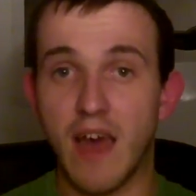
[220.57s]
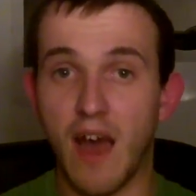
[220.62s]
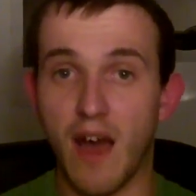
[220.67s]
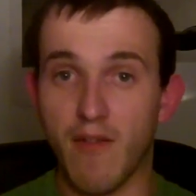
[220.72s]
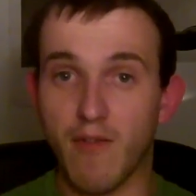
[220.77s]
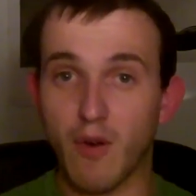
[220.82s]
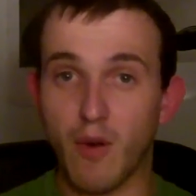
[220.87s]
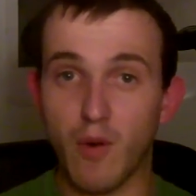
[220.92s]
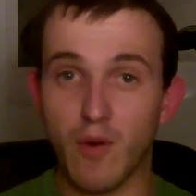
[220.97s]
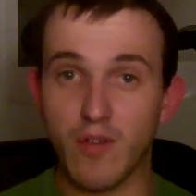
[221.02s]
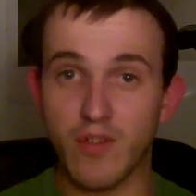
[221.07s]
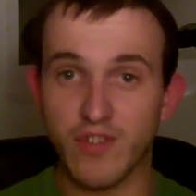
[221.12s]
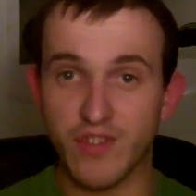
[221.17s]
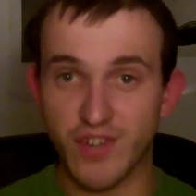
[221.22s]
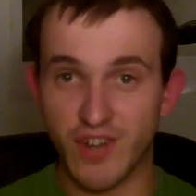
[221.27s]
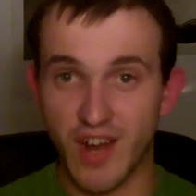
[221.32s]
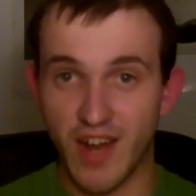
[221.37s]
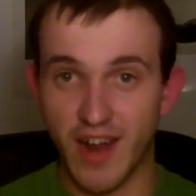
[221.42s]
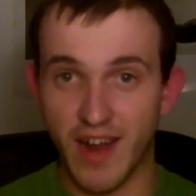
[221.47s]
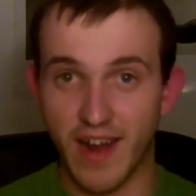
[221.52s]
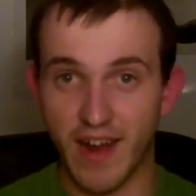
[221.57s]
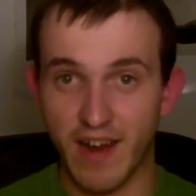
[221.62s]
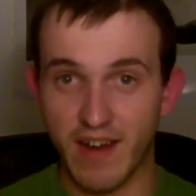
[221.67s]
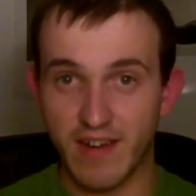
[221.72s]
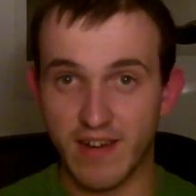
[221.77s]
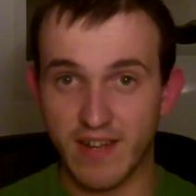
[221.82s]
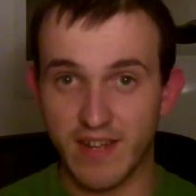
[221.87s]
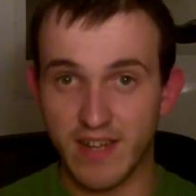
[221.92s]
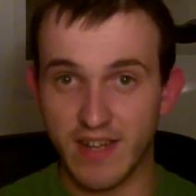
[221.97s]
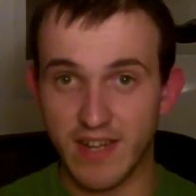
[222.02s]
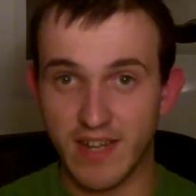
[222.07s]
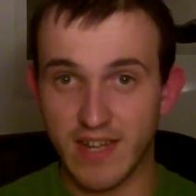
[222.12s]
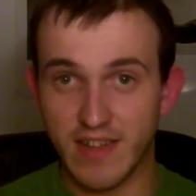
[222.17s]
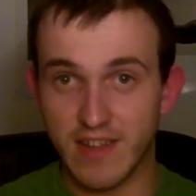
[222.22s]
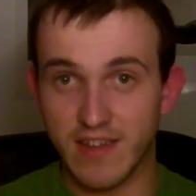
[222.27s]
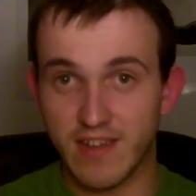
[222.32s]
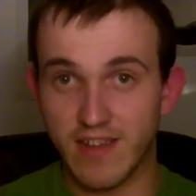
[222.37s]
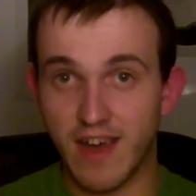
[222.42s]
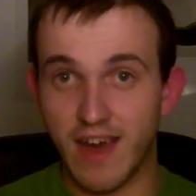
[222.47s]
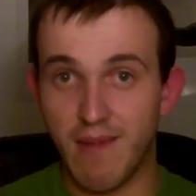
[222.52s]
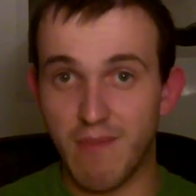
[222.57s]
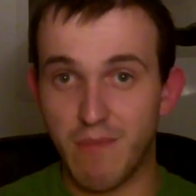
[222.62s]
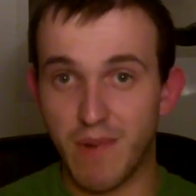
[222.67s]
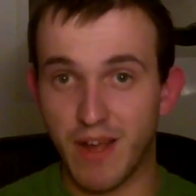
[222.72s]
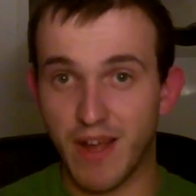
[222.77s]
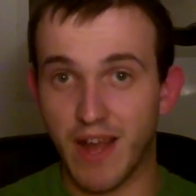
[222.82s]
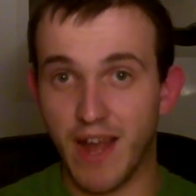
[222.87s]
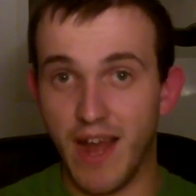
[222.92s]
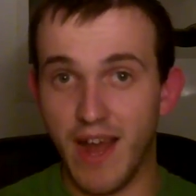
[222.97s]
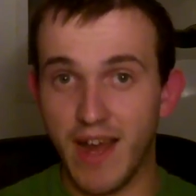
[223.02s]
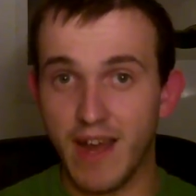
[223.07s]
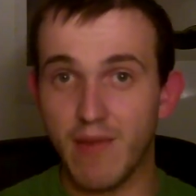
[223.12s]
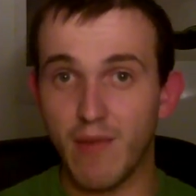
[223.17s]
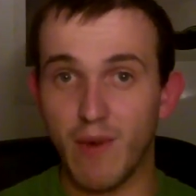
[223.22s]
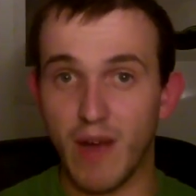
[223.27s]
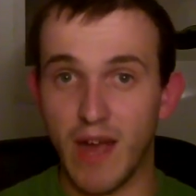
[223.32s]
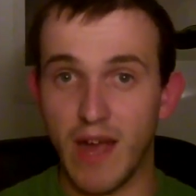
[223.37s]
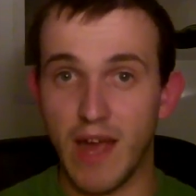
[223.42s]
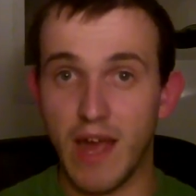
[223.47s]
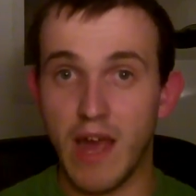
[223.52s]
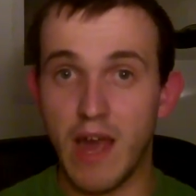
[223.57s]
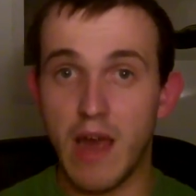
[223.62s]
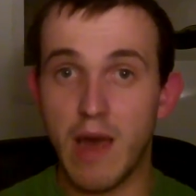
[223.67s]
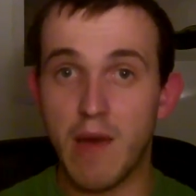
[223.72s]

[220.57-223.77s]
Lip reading: Of course, you're not guaranteed to get the top pick anyway,